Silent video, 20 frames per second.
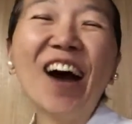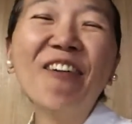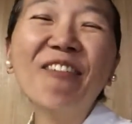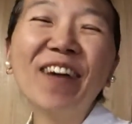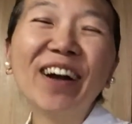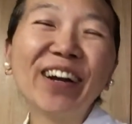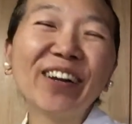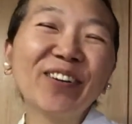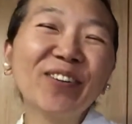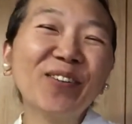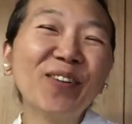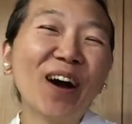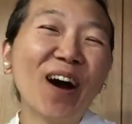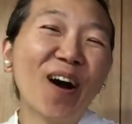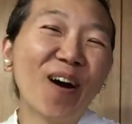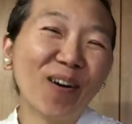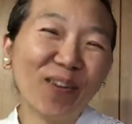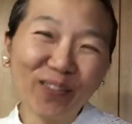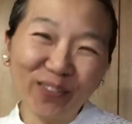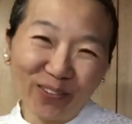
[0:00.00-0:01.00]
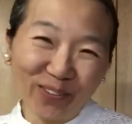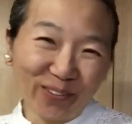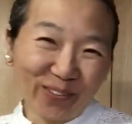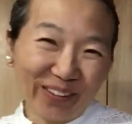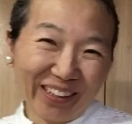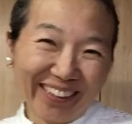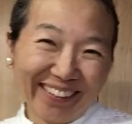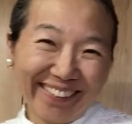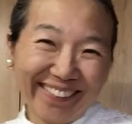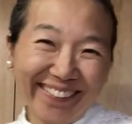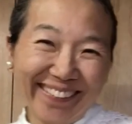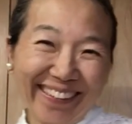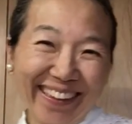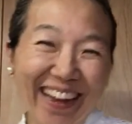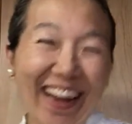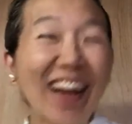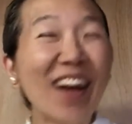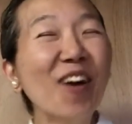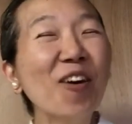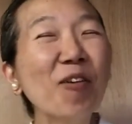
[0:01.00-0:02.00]
How are you all doing?
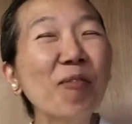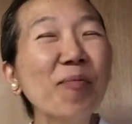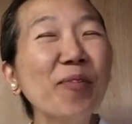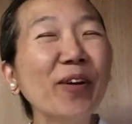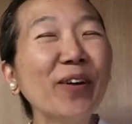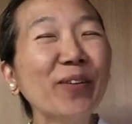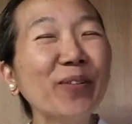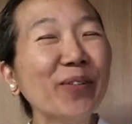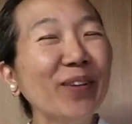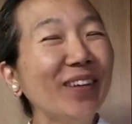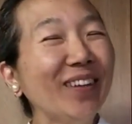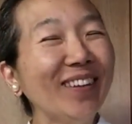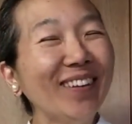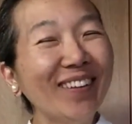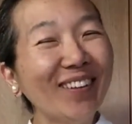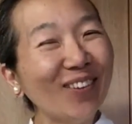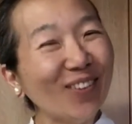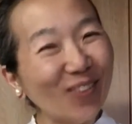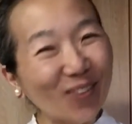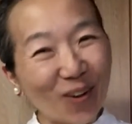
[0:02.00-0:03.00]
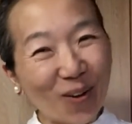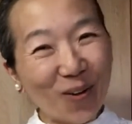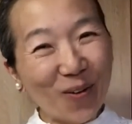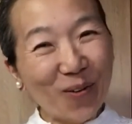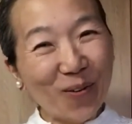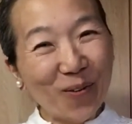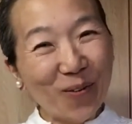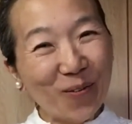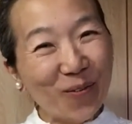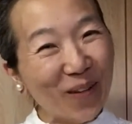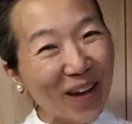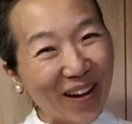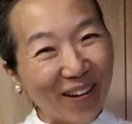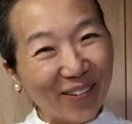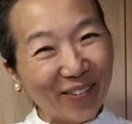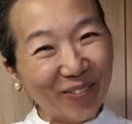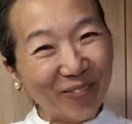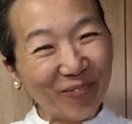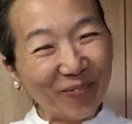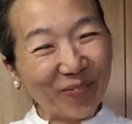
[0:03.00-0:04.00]
I hope you are doing so
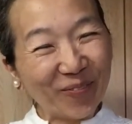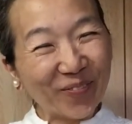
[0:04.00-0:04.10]
well.